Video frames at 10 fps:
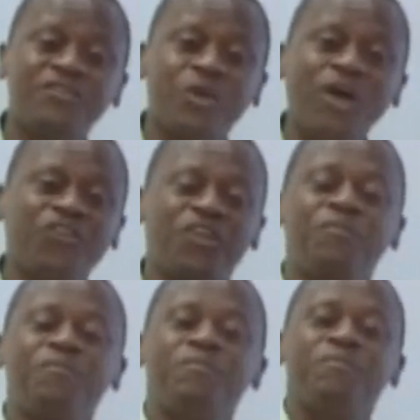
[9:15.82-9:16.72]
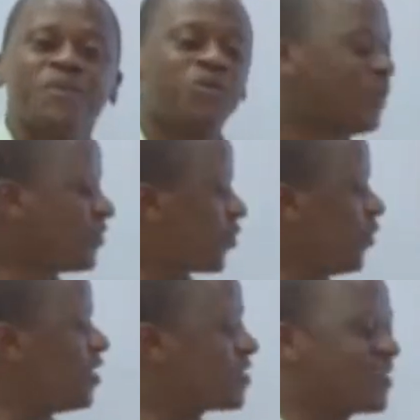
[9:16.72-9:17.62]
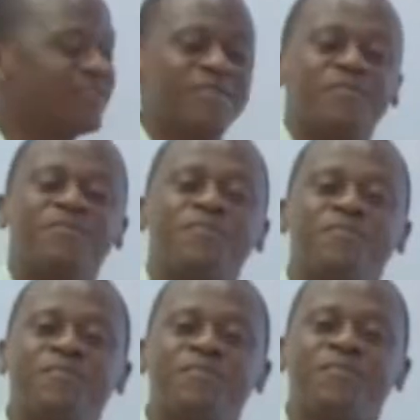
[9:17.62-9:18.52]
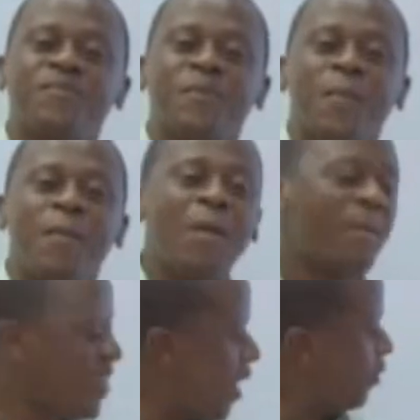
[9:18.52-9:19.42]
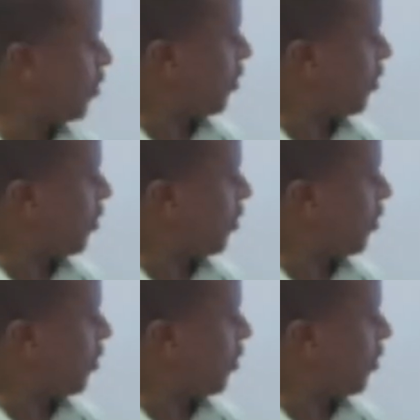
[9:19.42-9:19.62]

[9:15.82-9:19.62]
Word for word: instruction to the students. Maybe they're,